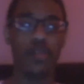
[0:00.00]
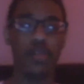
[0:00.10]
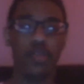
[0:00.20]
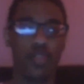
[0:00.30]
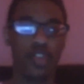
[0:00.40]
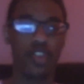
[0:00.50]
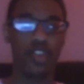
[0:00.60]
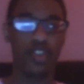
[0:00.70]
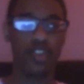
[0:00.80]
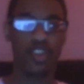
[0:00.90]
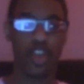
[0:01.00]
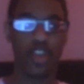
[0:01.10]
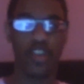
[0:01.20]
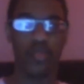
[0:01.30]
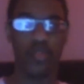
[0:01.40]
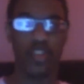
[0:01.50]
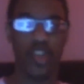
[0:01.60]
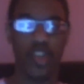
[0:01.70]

be pretty exhausted with this.